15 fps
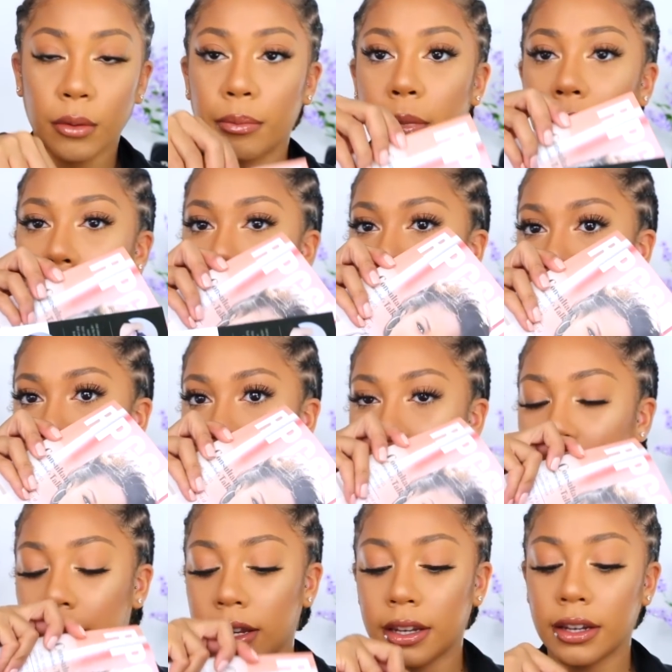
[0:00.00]

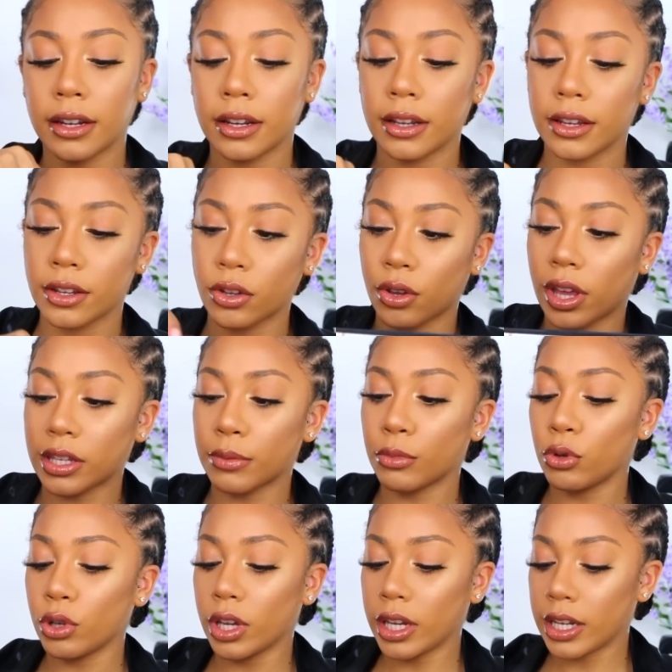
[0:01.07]
magazine. So you got some
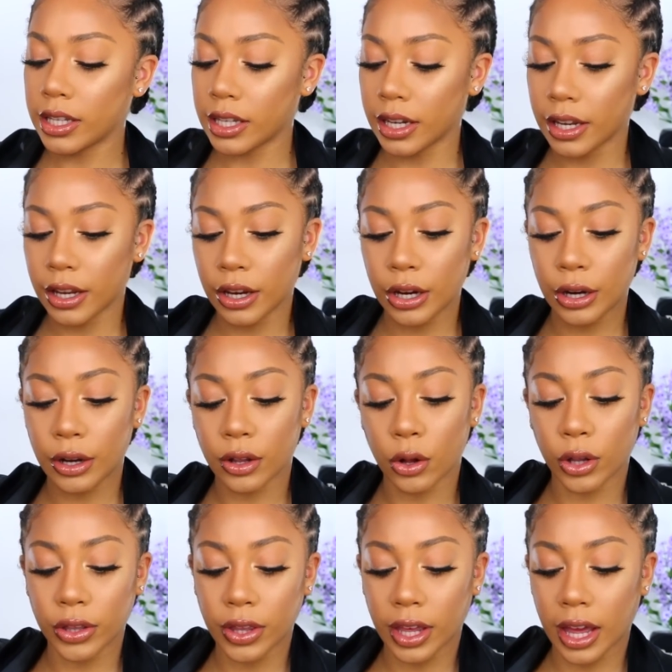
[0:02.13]
little goodies in here.
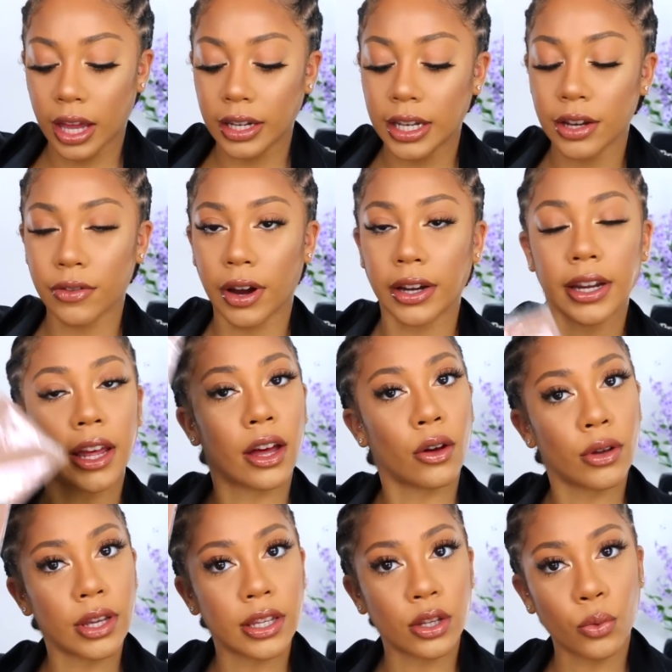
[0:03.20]
Only thing I need right
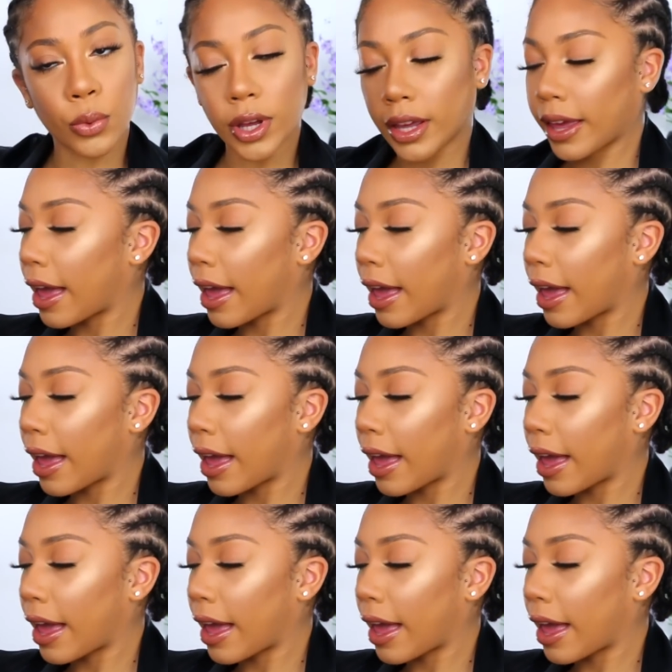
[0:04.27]
now is the wig